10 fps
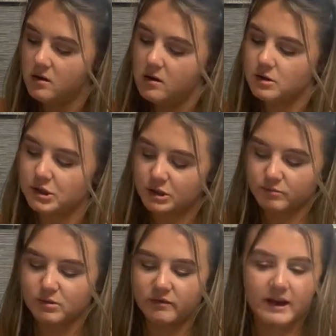it just
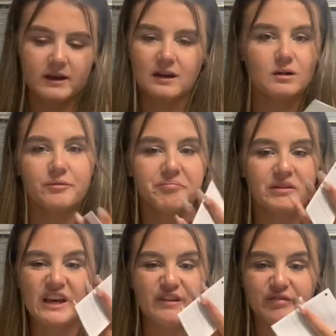comes with like a little
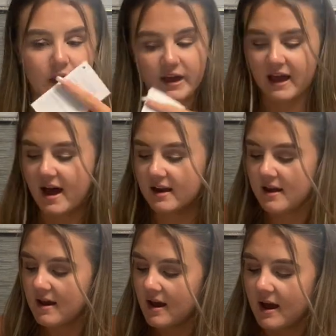leaflet again.
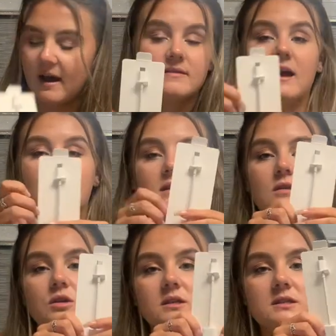And then
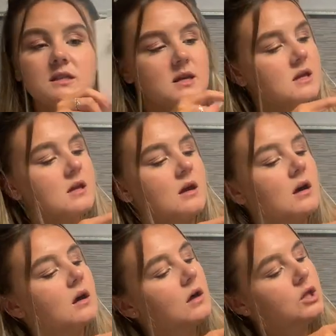there's the
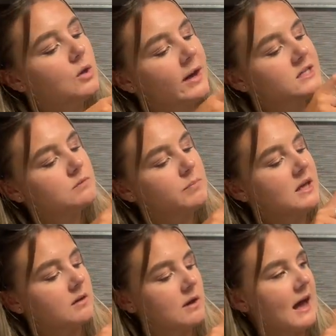
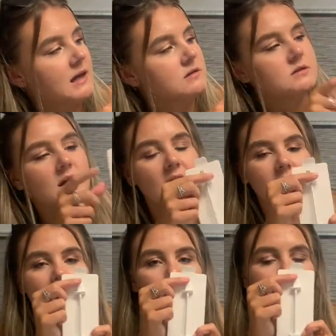USB end, and
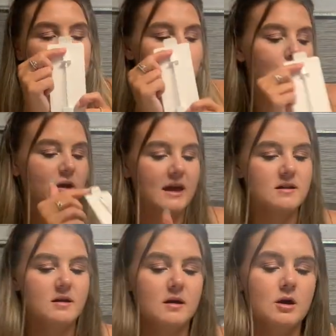that will just plug in
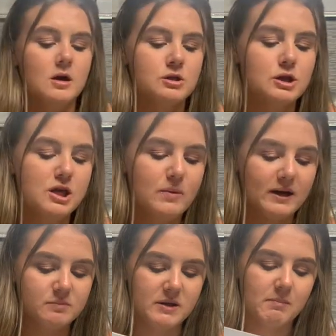to the
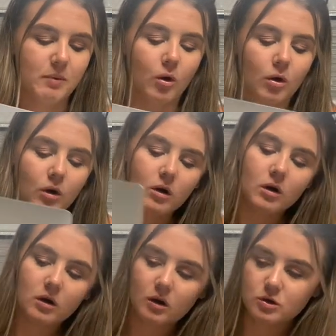USB port
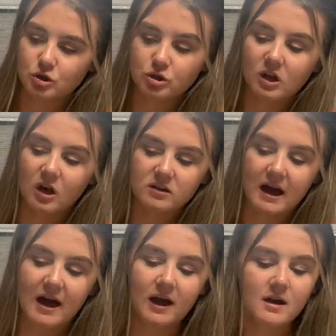just along
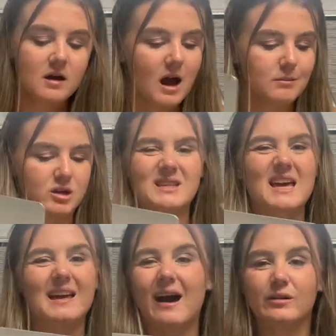there. I'm not going to
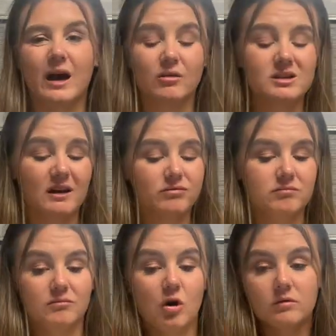take it out now because I've
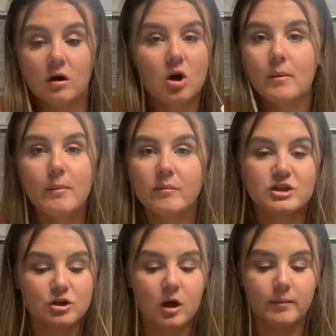not got my memory
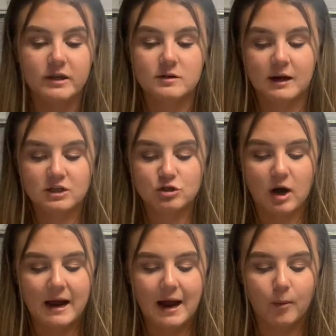stick on me to actually
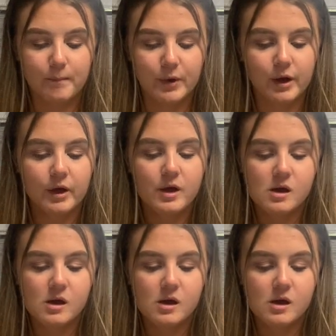try it out, but